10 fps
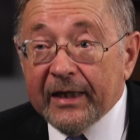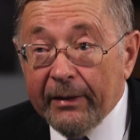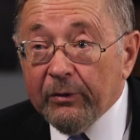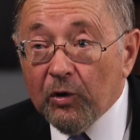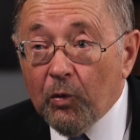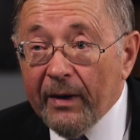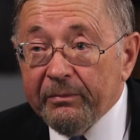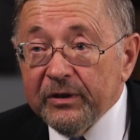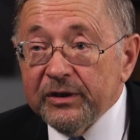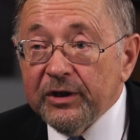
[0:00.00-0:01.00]
chemical
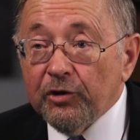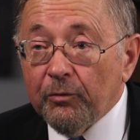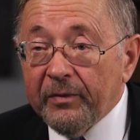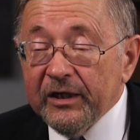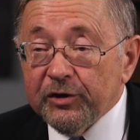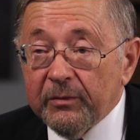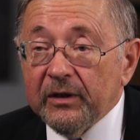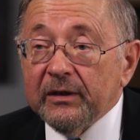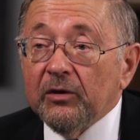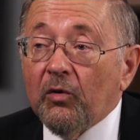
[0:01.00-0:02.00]
weapons in your
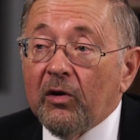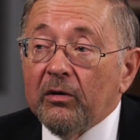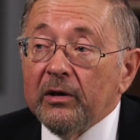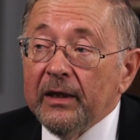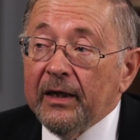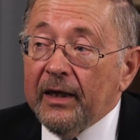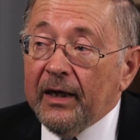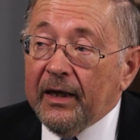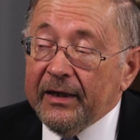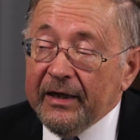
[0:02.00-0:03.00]
basement or
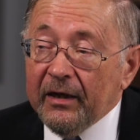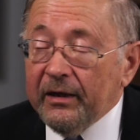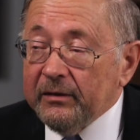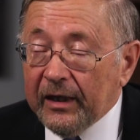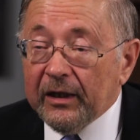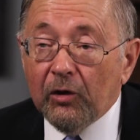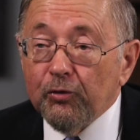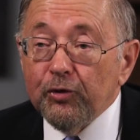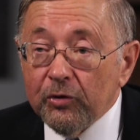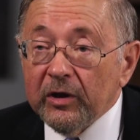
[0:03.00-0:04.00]
let
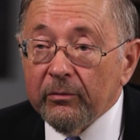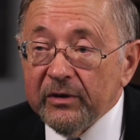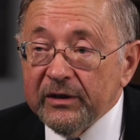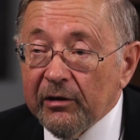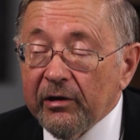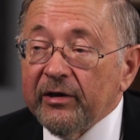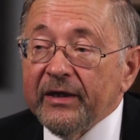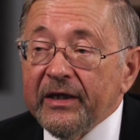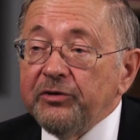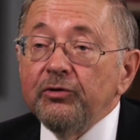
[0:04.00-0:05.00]
alone nuclear material.
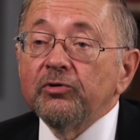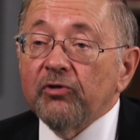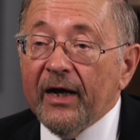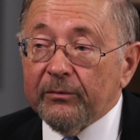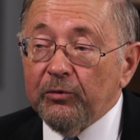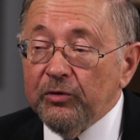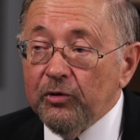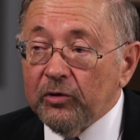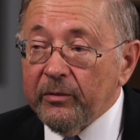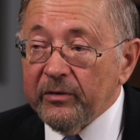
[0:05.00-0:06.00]
And they do track
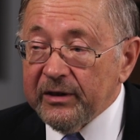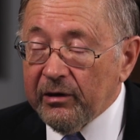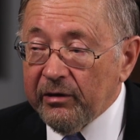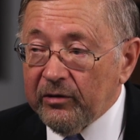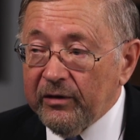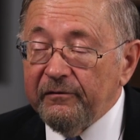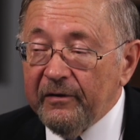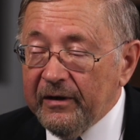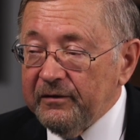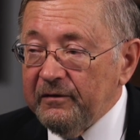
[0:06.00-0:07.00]
nuclear material
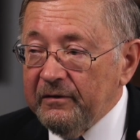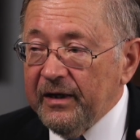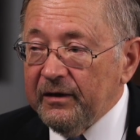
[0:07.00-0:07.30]
and